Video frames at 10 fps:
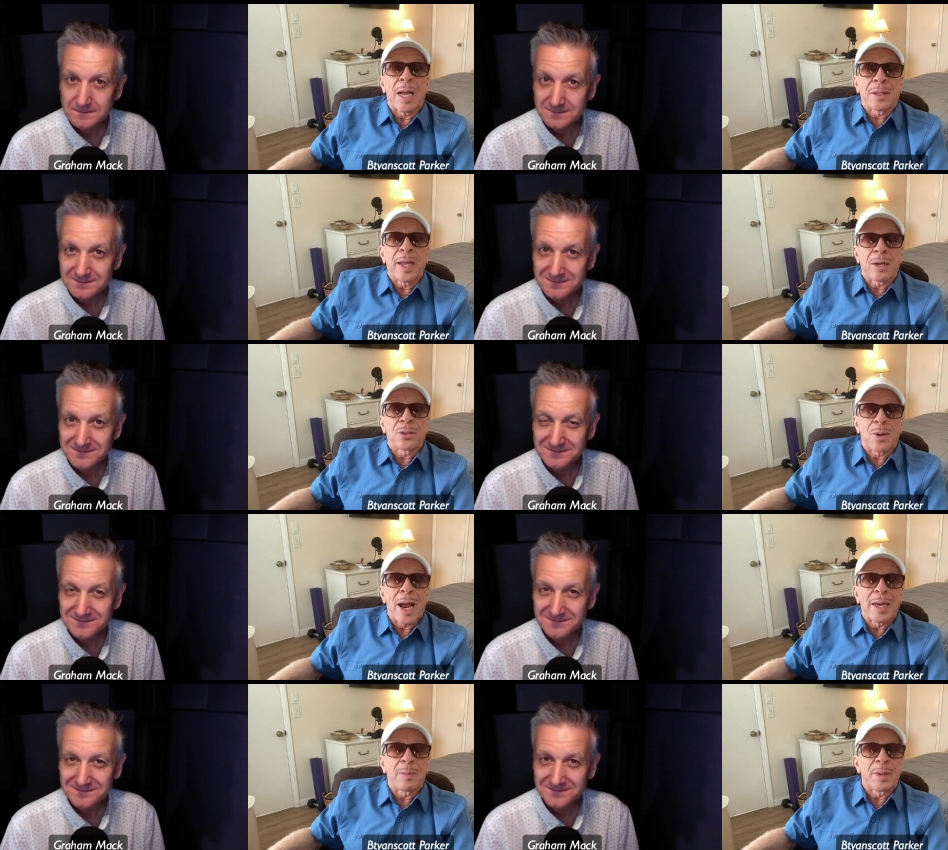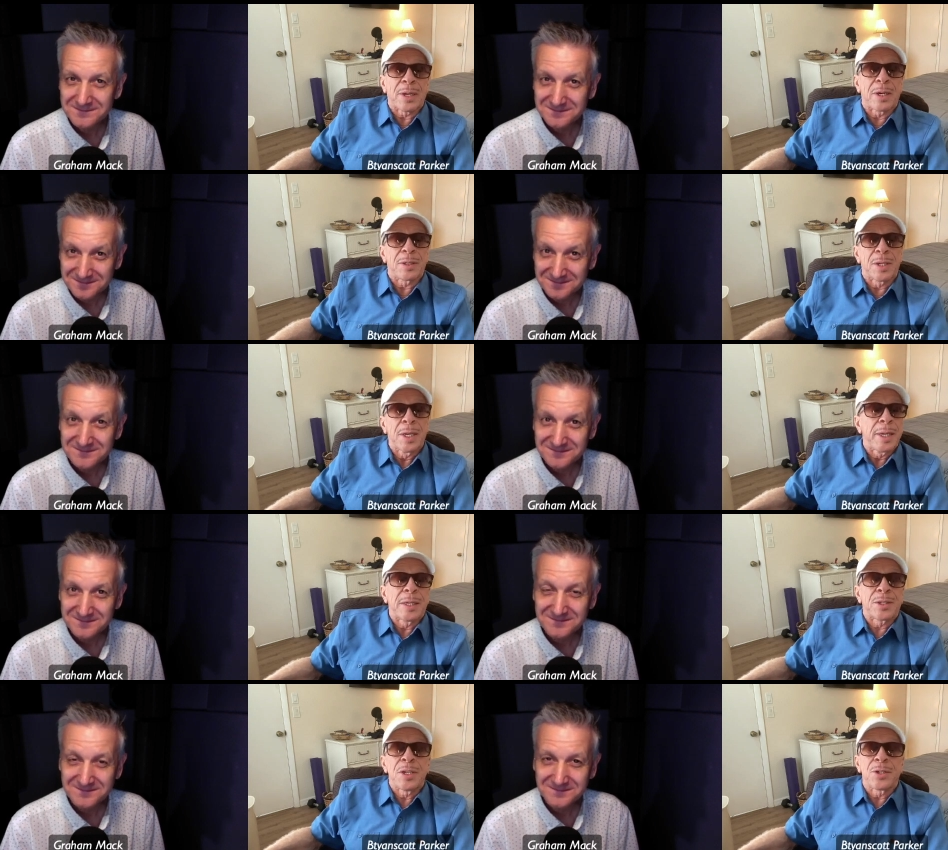Speaker 1: think I'll try it because
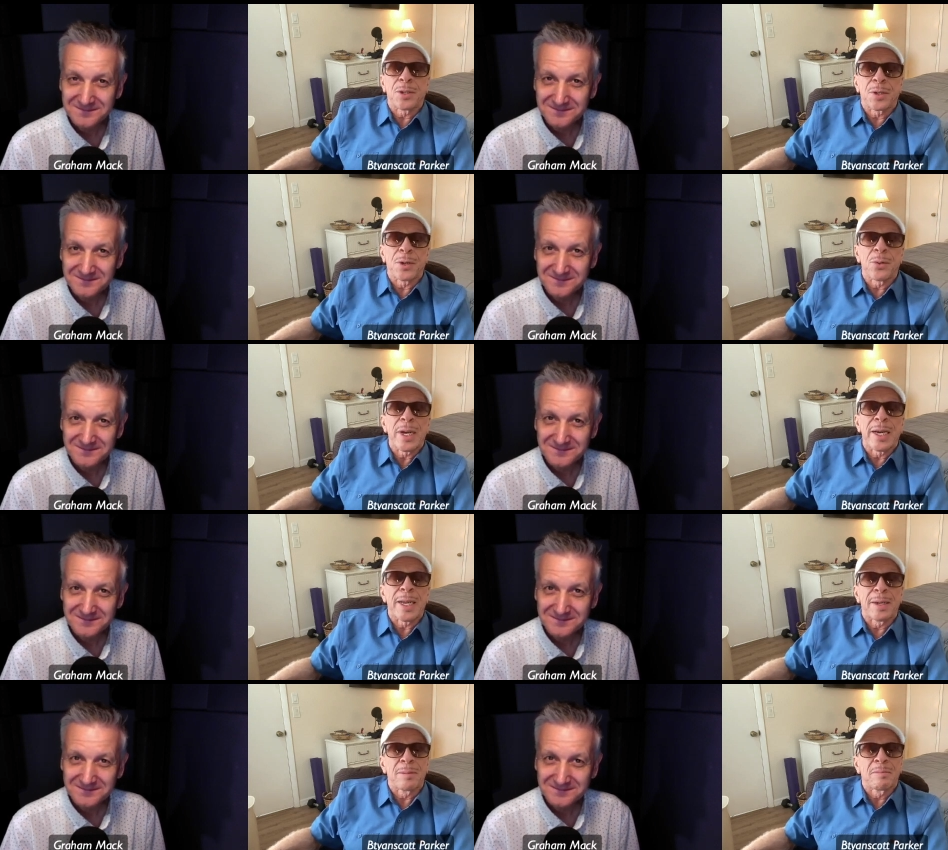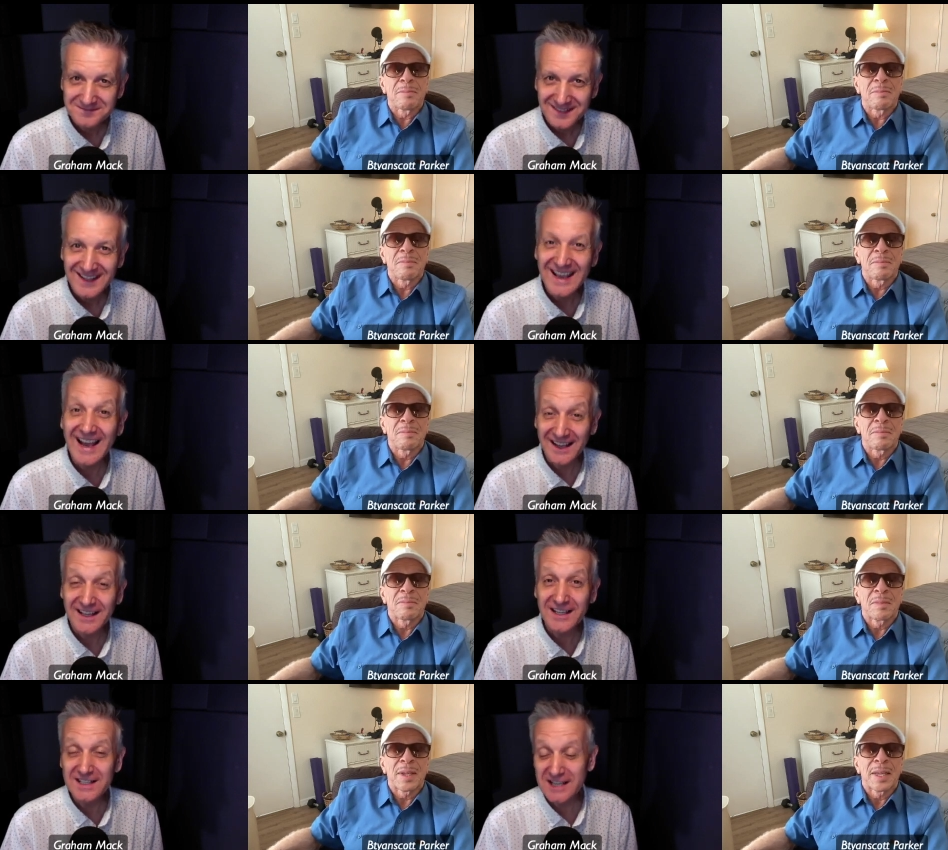it's easier than reading."
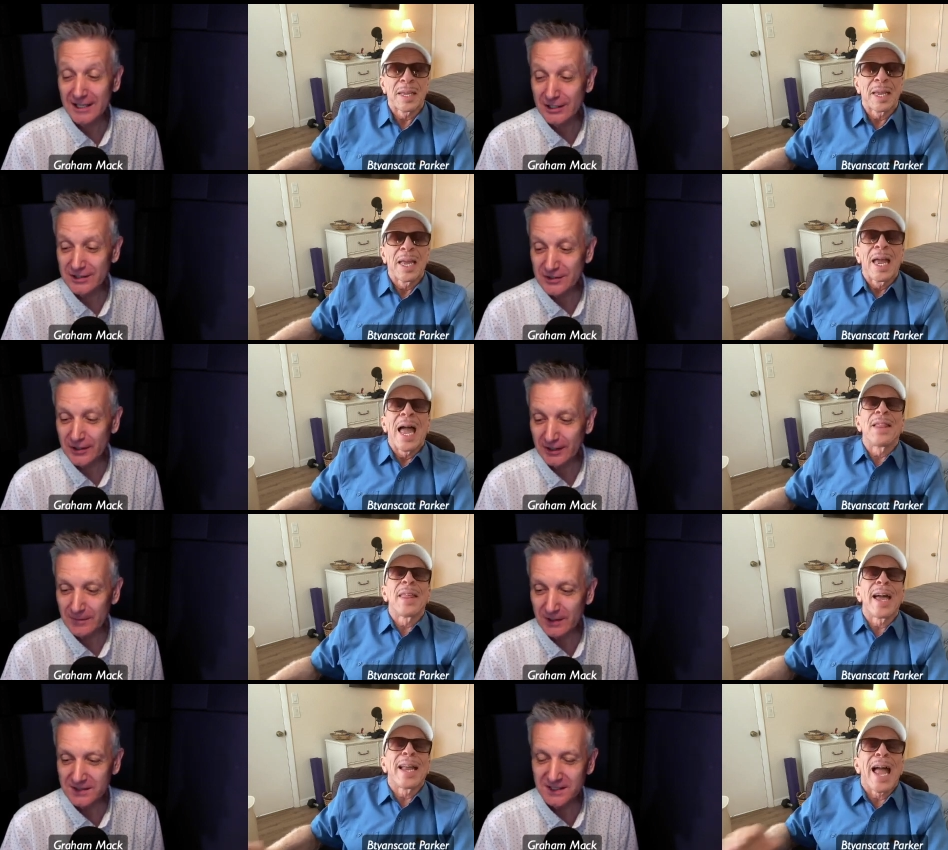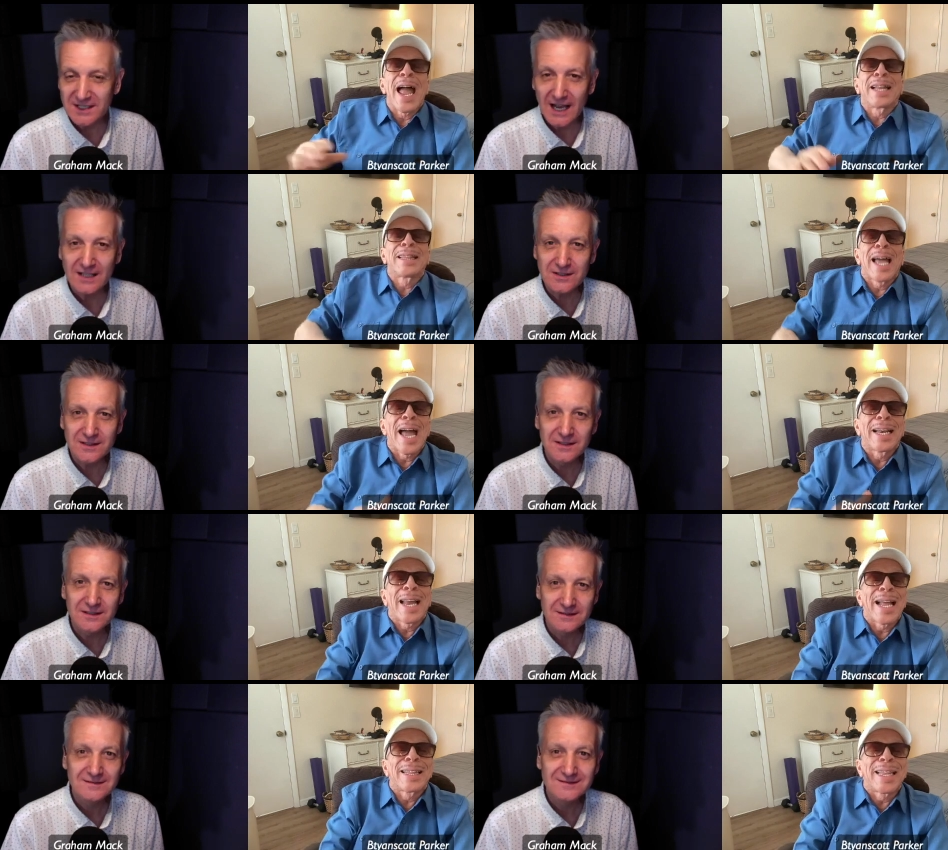
Speaker 2: Yeah, it is, and you
Speaker 1: can multitask.
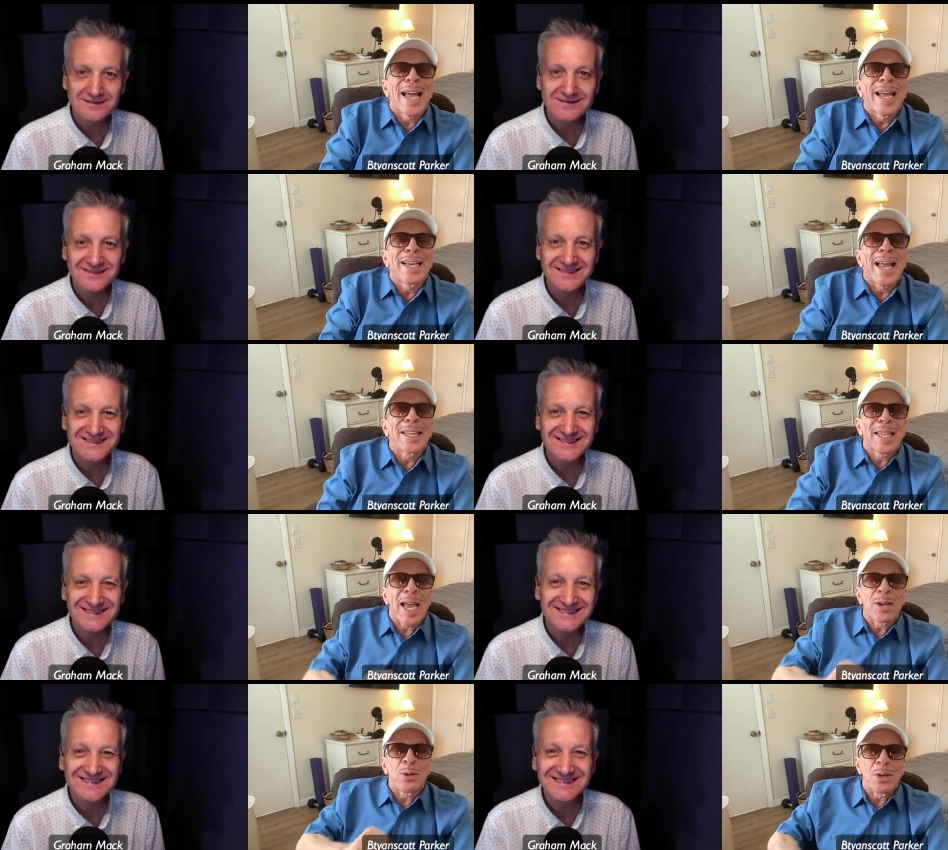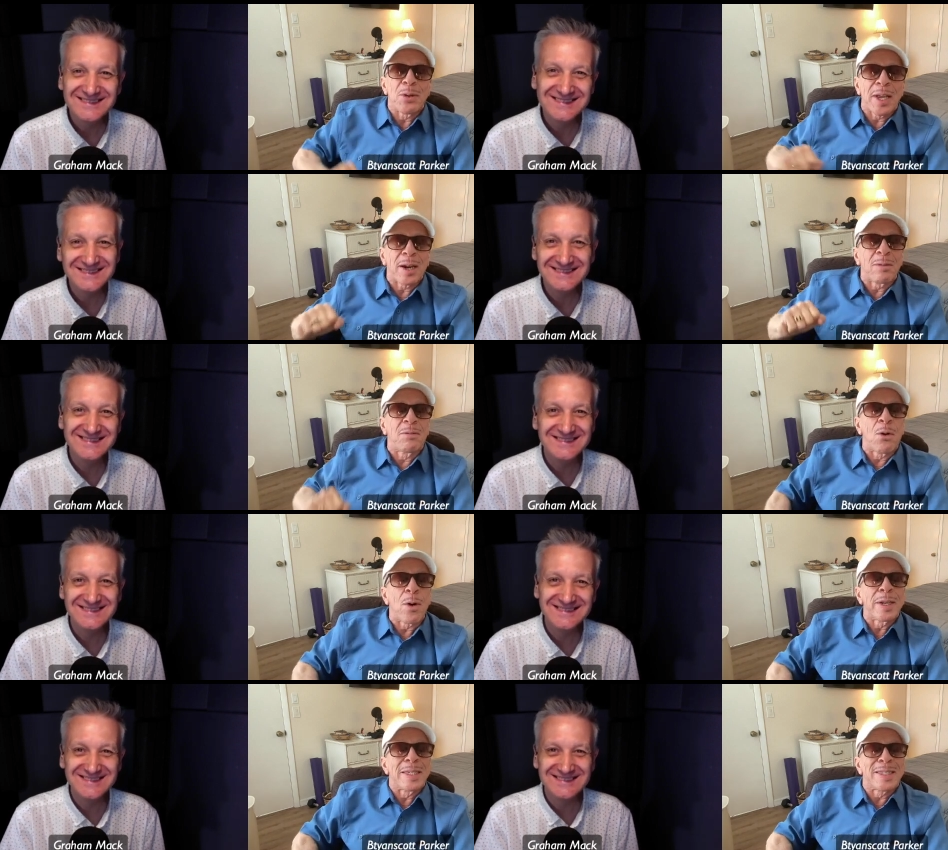And then when you get a
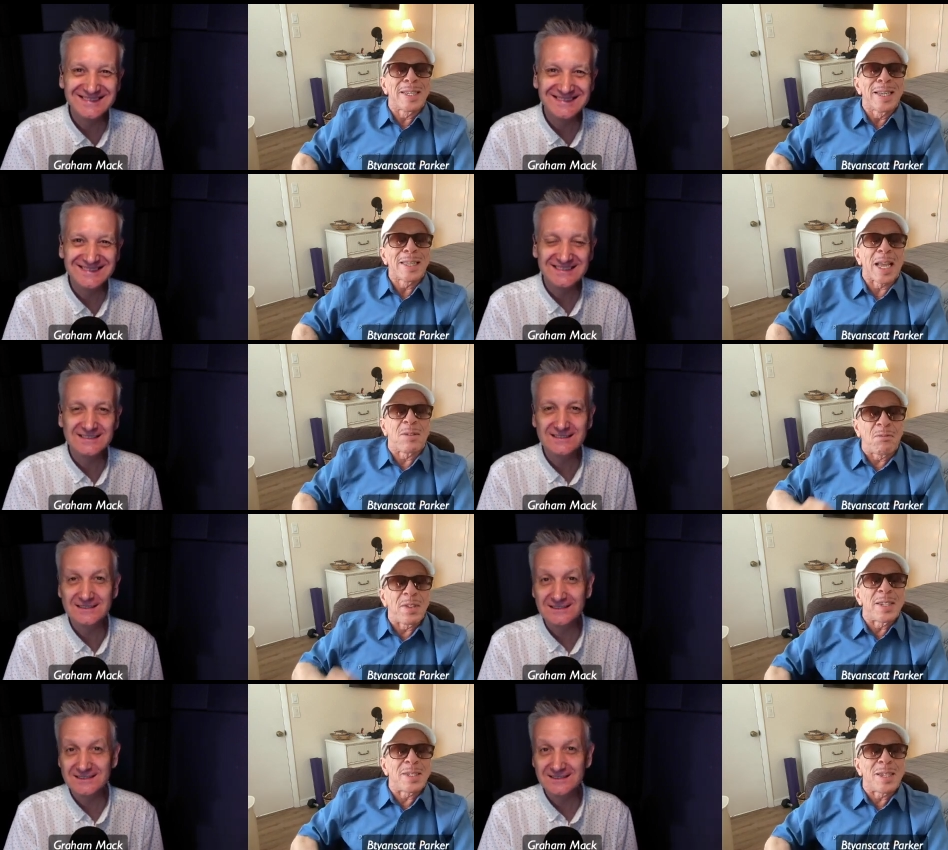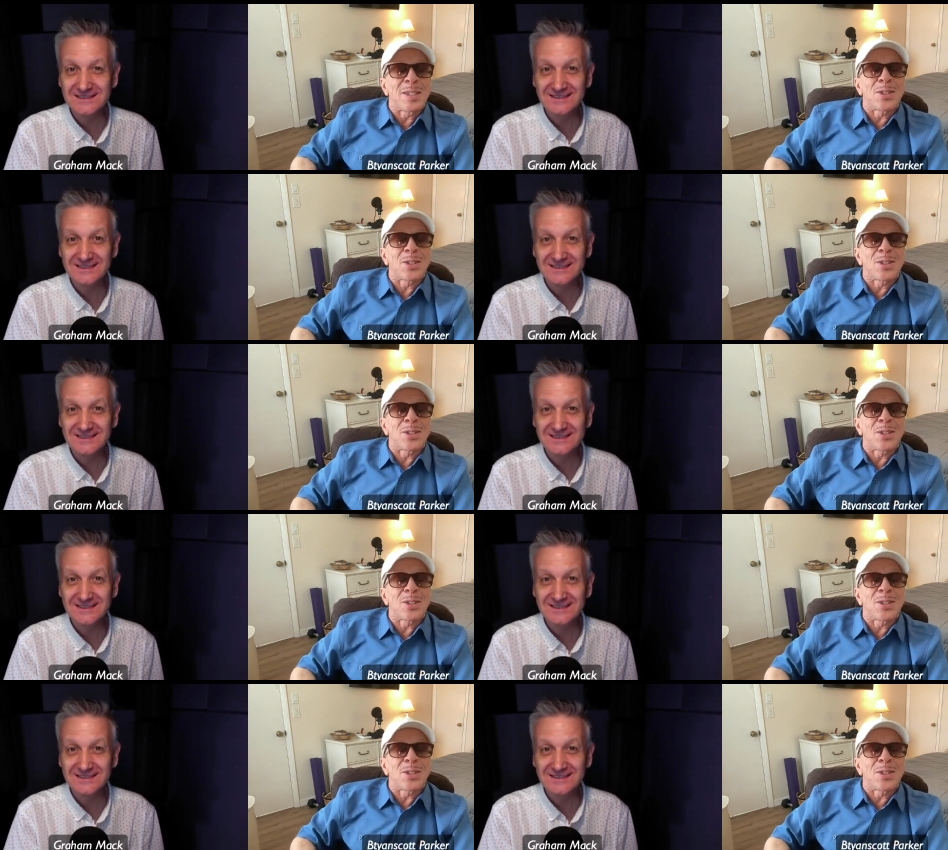voice that fits it